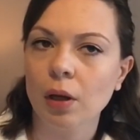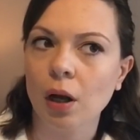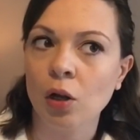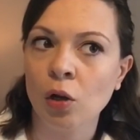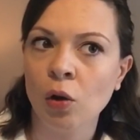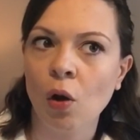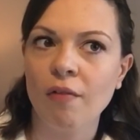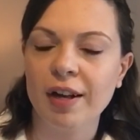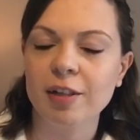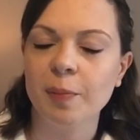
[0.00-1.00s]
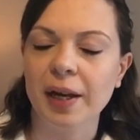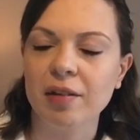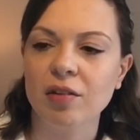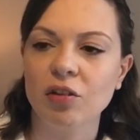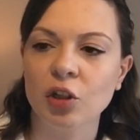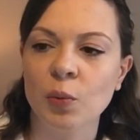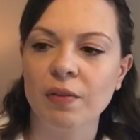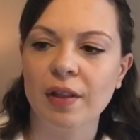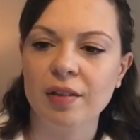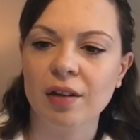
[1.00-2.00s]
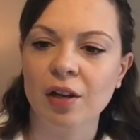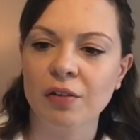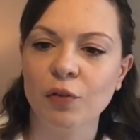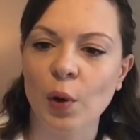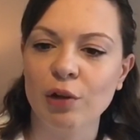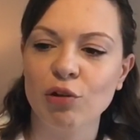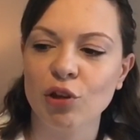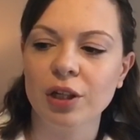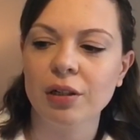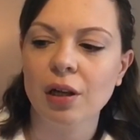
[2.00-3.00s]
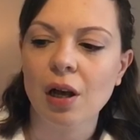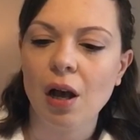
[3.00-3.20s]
a lot of aspects to do with this kind of question,